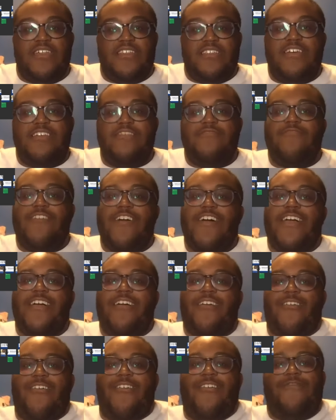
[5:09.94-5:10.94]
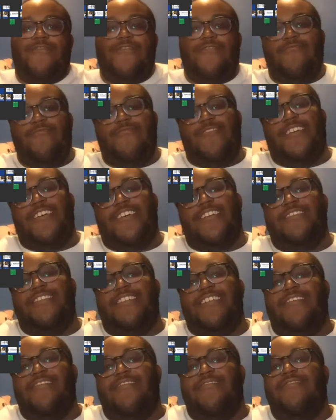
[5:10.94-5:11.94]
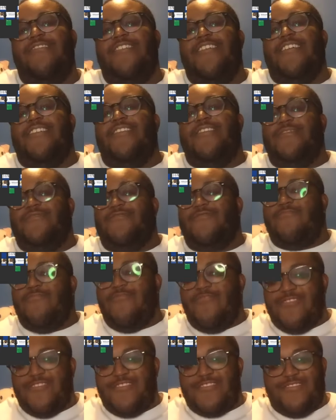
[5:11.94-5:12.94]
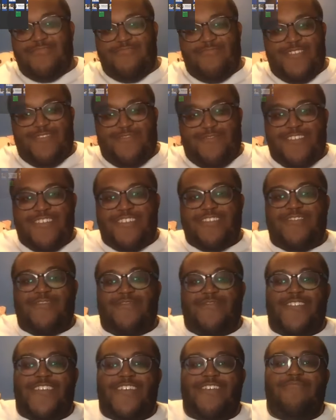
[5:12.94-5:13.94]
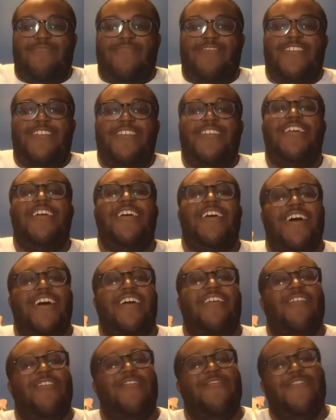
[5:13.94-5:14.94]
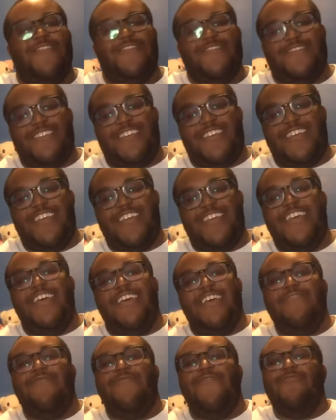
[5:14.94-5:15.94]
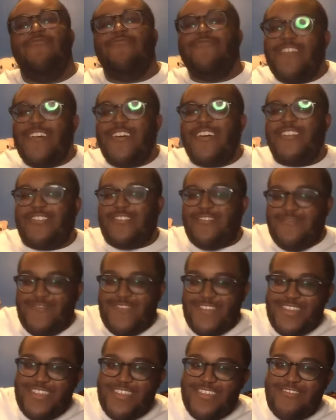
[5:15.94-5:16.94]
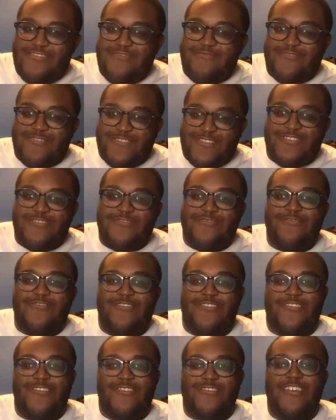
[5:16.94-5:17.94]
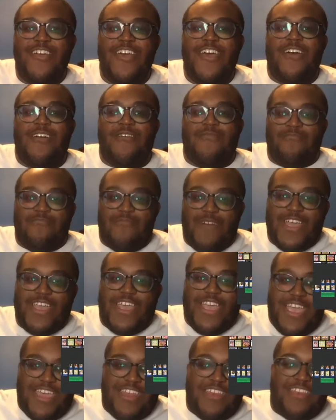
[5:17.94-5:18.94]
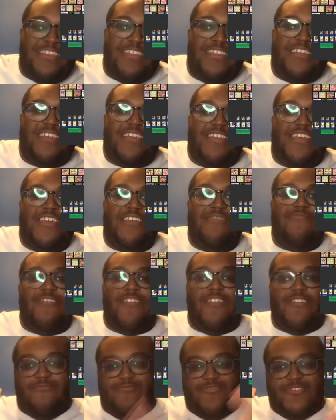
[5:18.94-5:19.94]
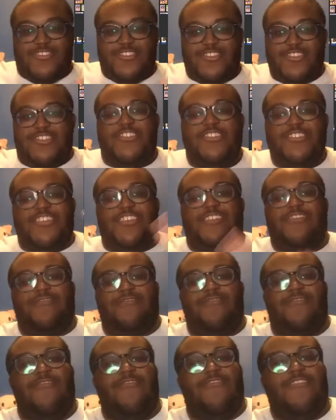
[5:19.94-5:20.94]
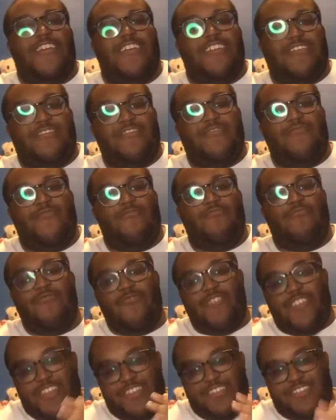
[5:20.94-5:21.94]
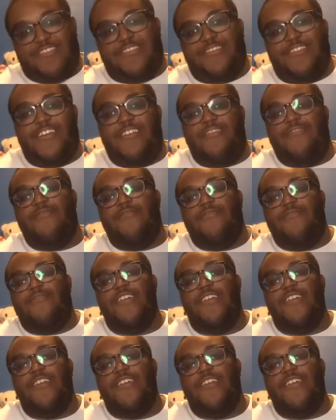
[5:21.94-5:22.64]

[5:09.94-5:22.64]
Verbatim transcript: That's why often when I tell this report to my friends and family, I often say, if you thought the video was too long, my editing game was just as long as the report itself.